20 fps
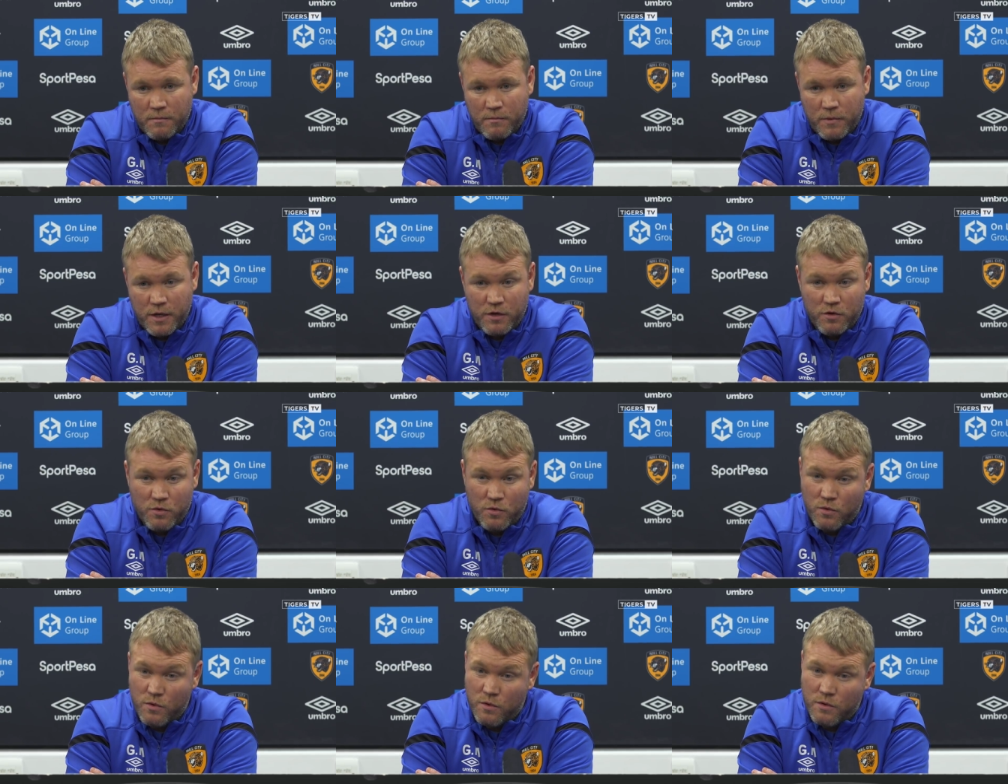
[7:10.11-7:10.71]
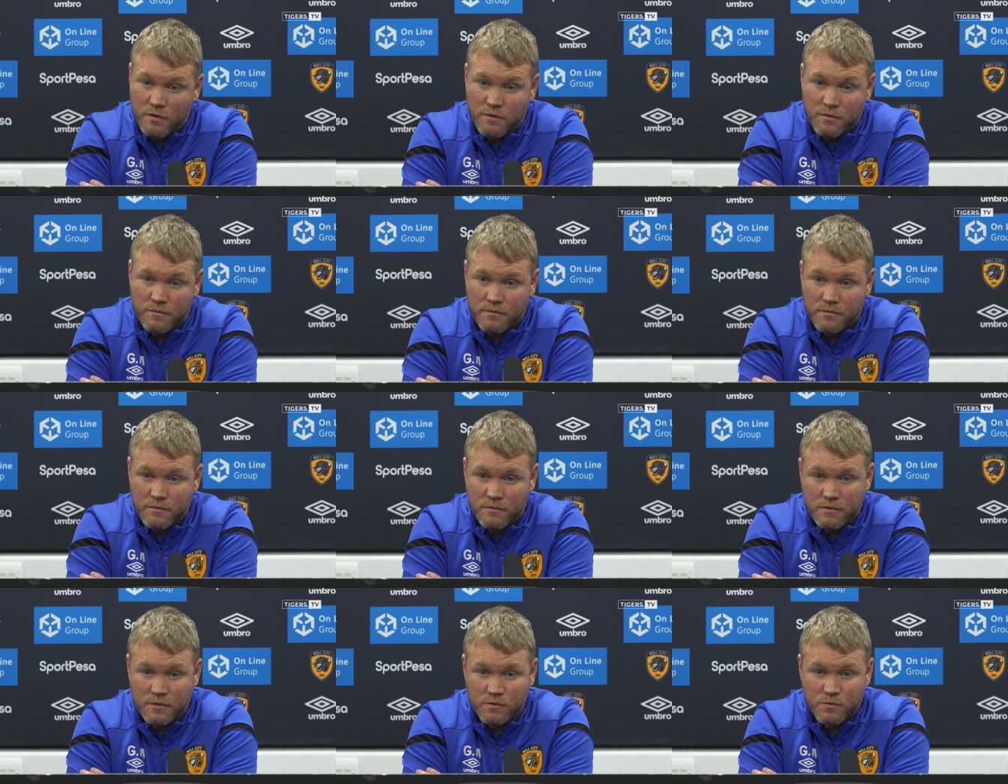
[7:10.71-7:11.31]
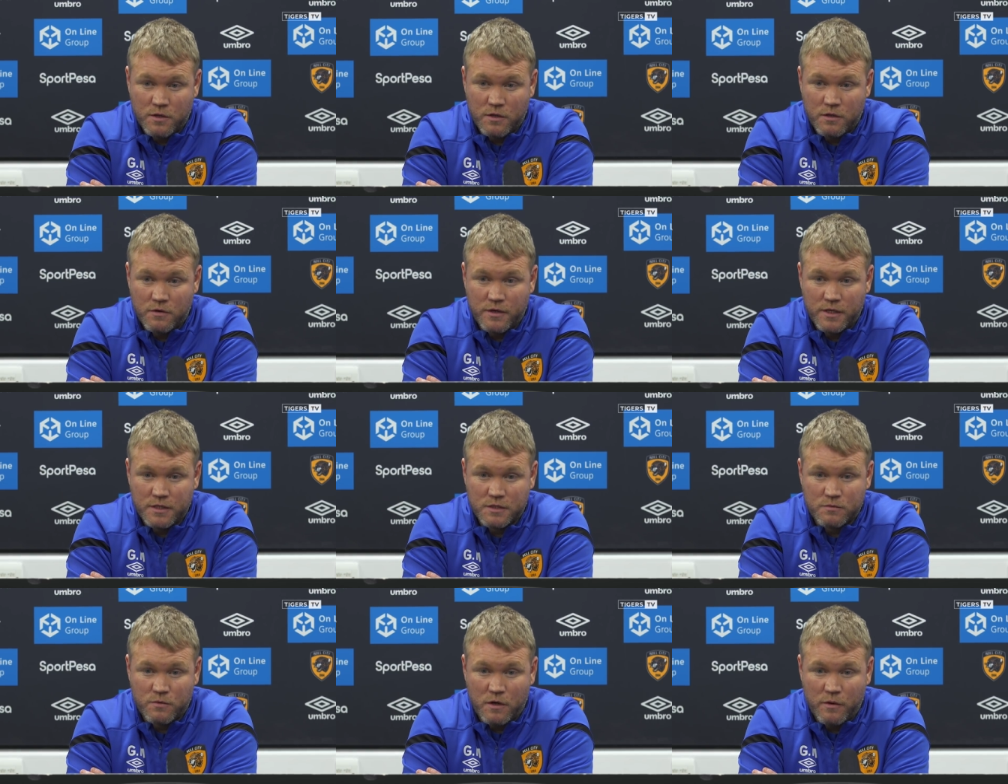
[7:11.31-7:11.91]
We know it was one of the
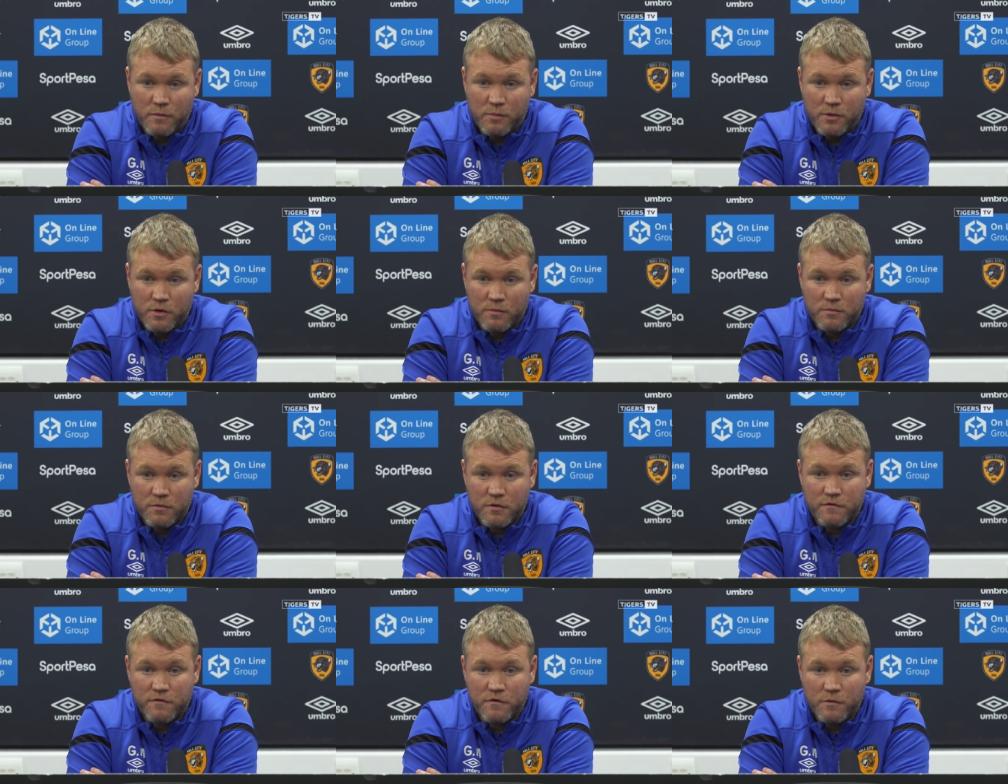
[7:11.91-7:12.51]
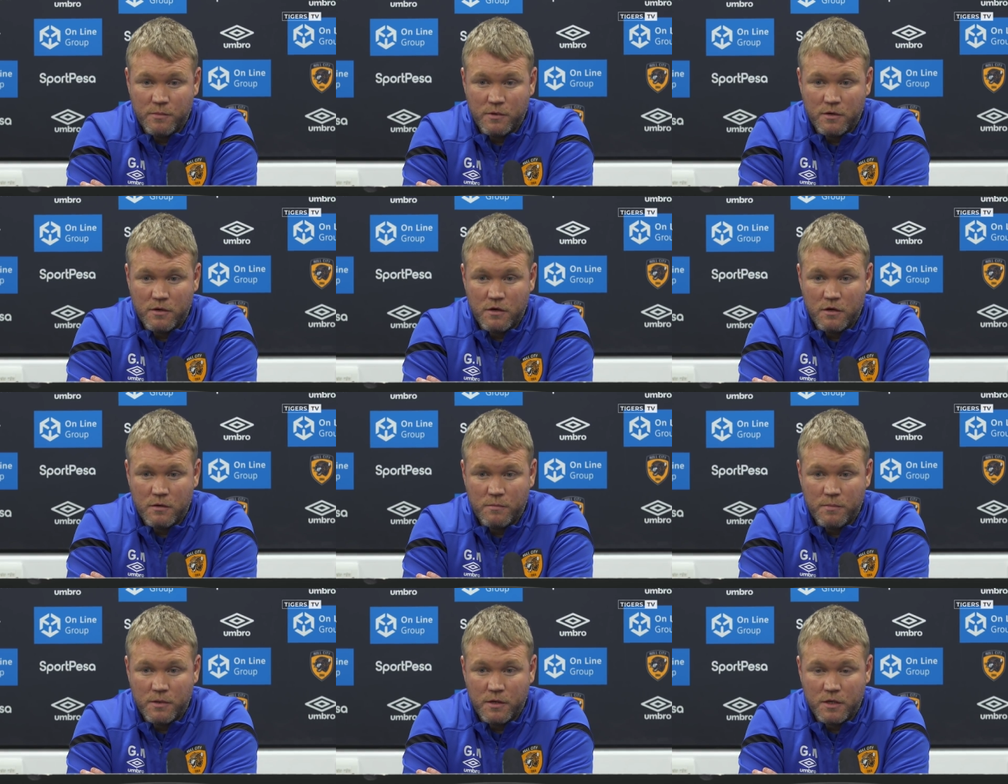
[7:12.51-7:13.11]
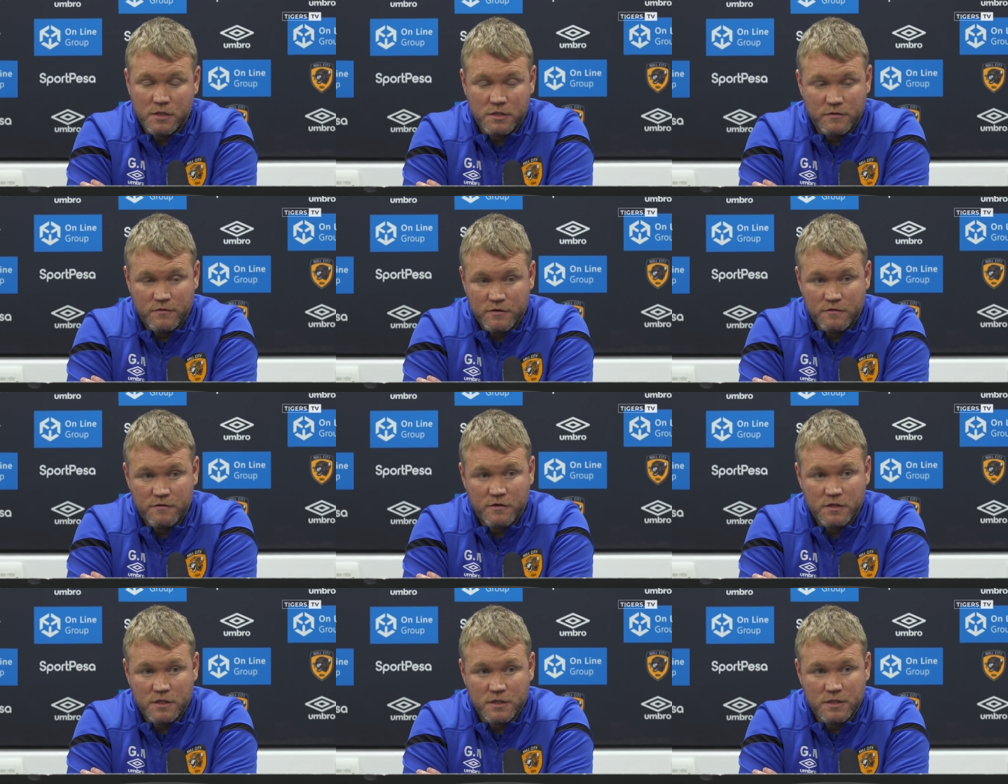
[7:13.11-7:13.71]
reasons why we brought him to the football club, because of his
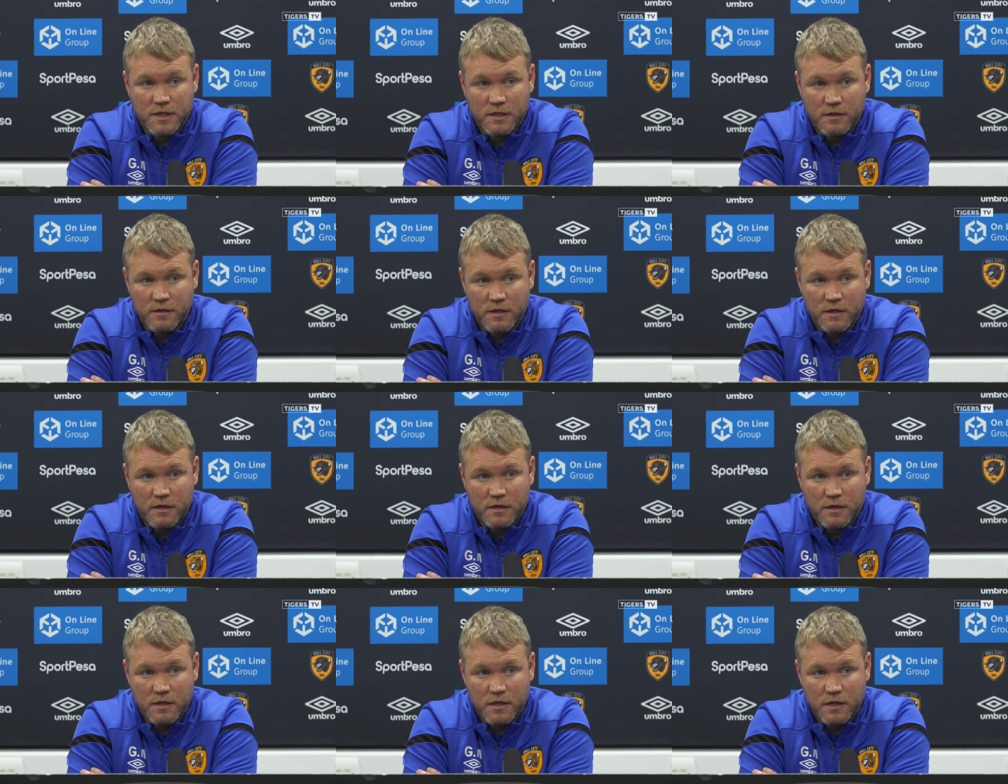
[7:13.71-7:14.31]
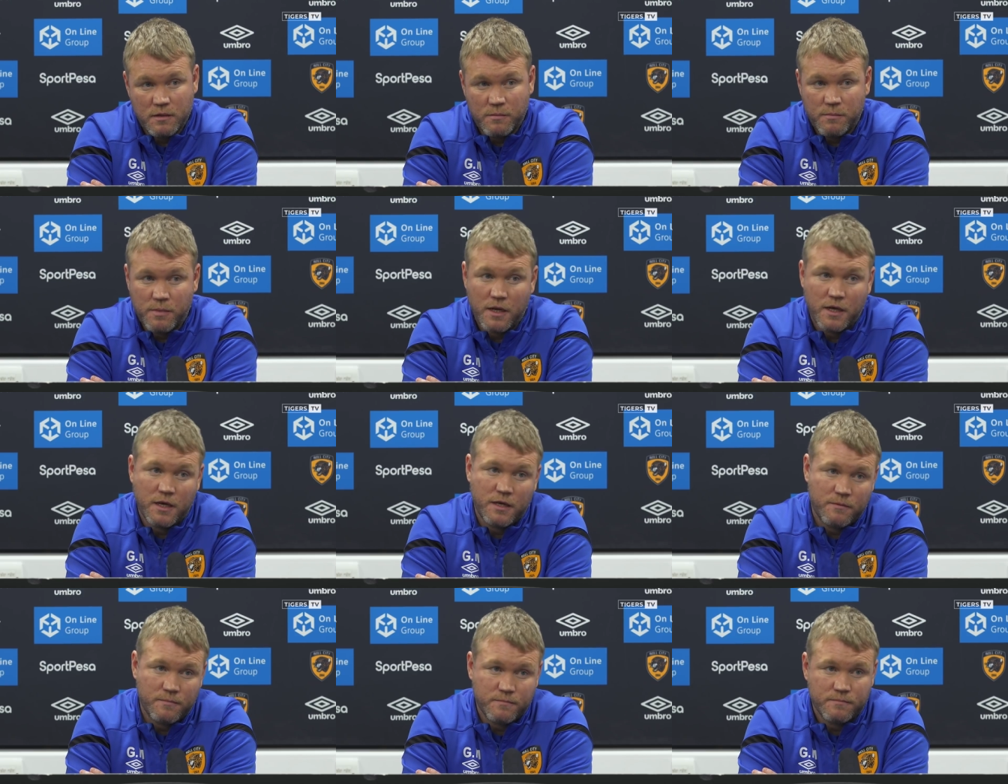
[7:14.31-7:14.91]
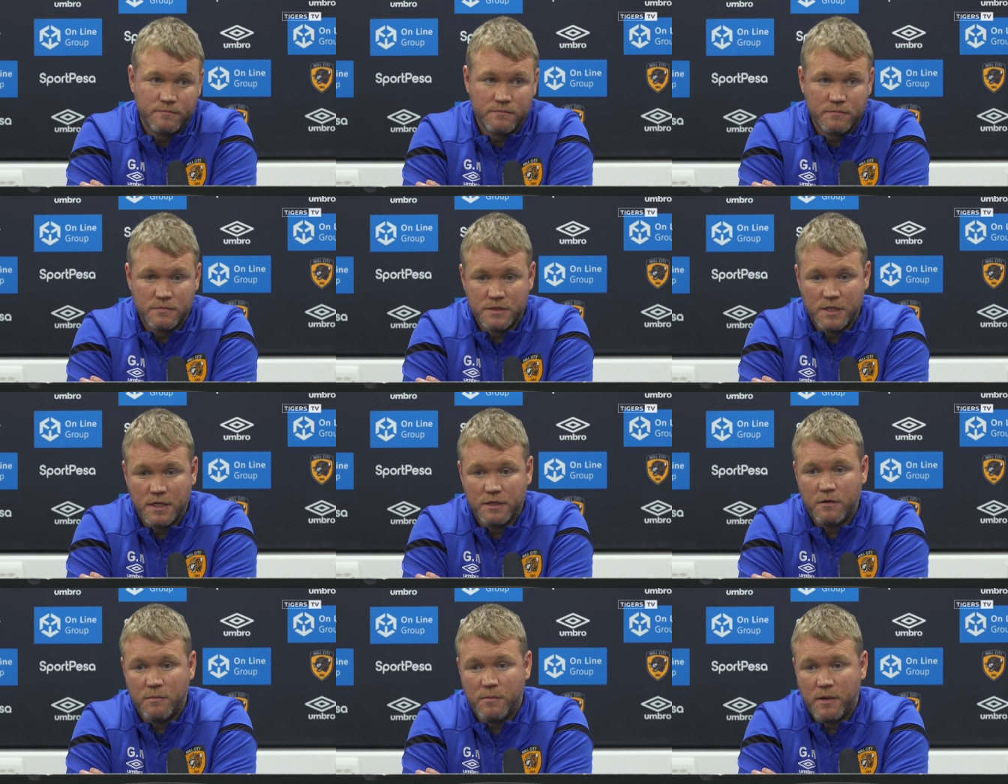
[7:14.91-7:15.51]
versatility, and he can play
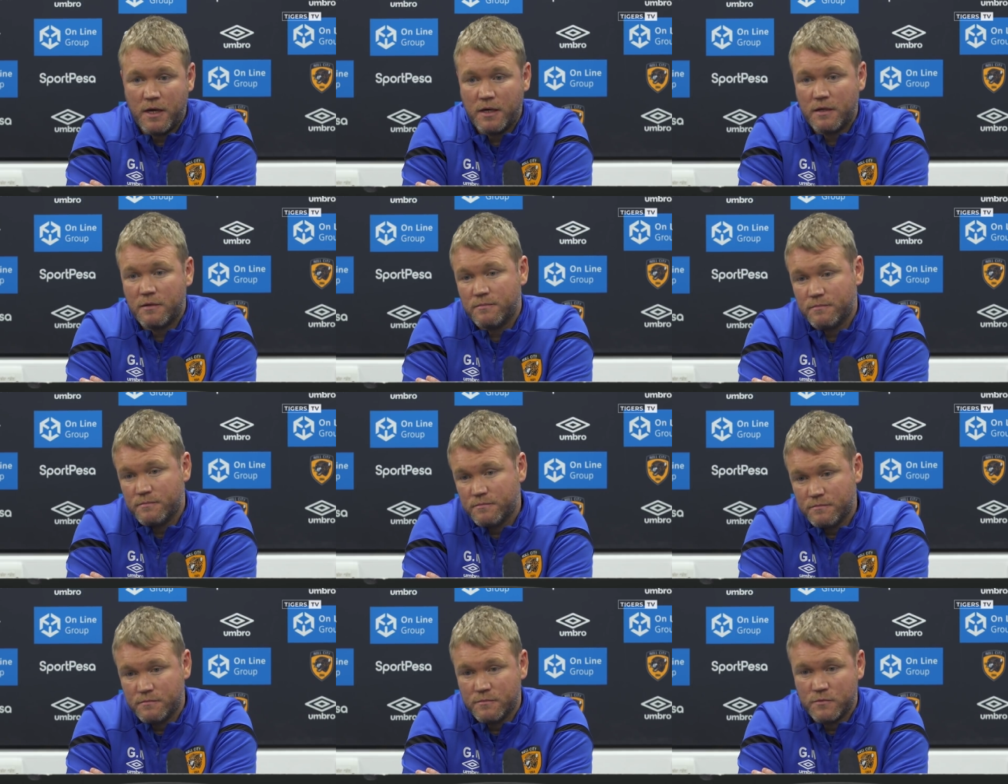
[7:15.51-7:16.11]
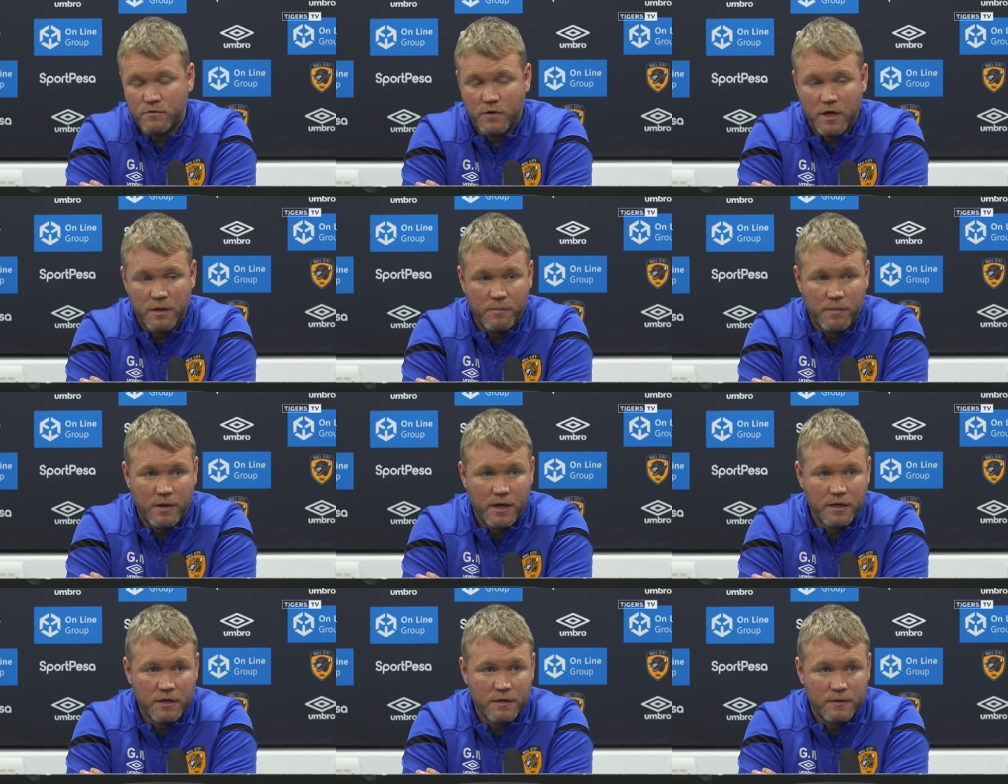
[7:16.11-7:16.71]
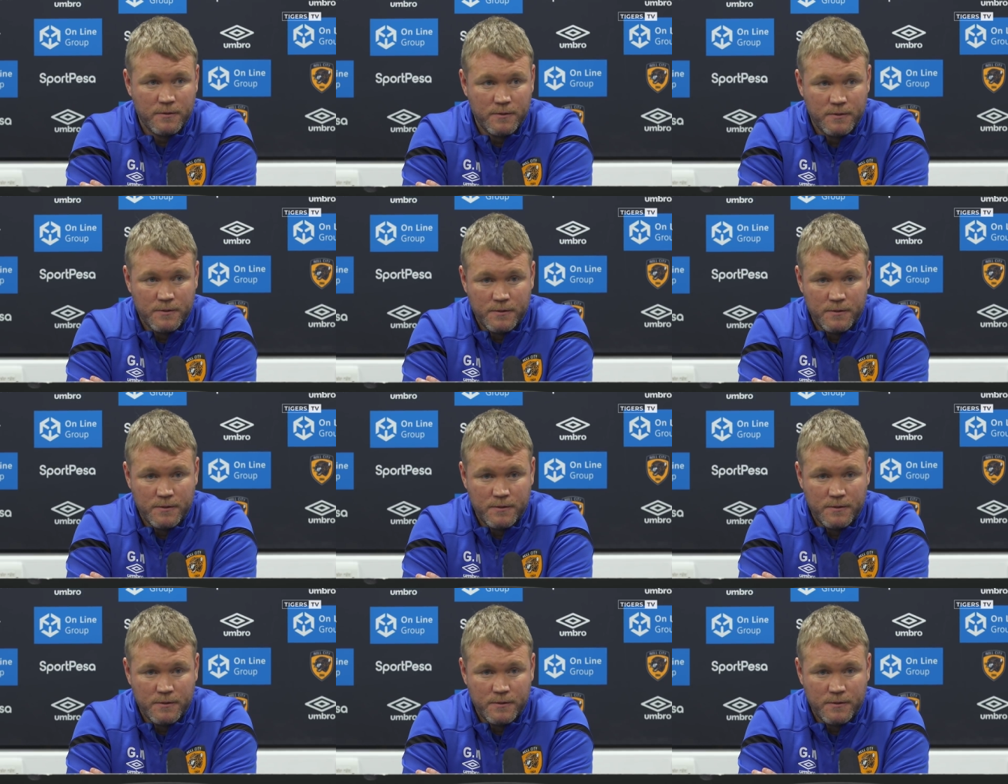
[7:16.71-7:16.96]
centre back, right back,